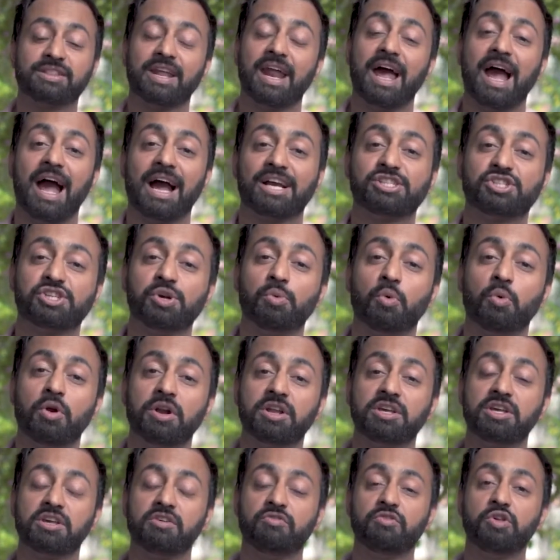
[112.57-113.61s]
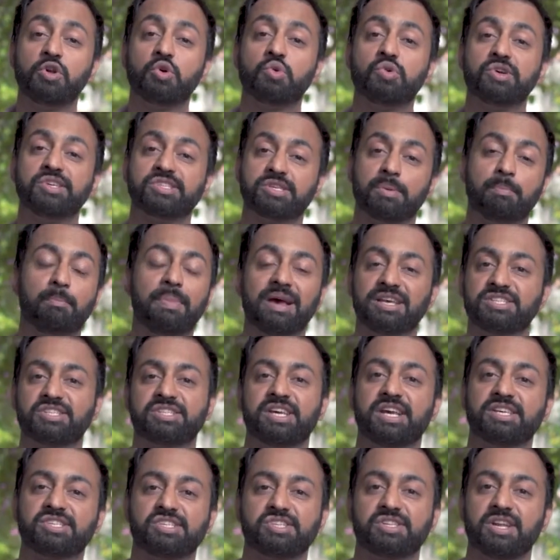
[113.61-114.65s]
that I actually want to give you is a best
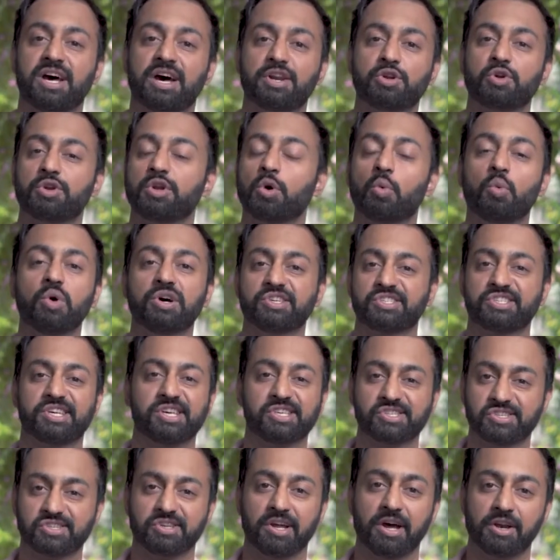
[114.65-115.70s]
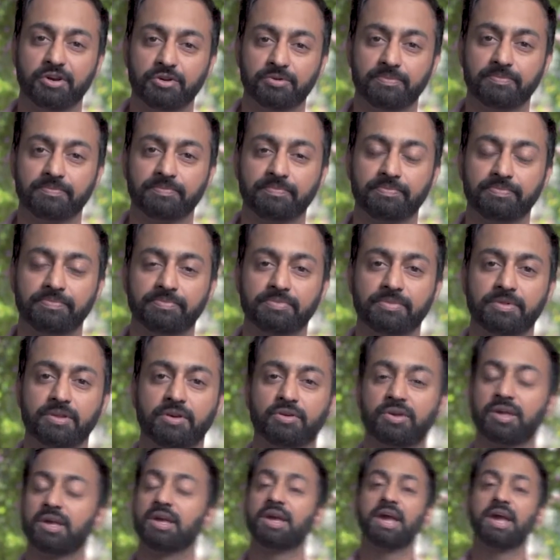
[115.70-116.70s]
case scenario and a worst case scenario. Okay?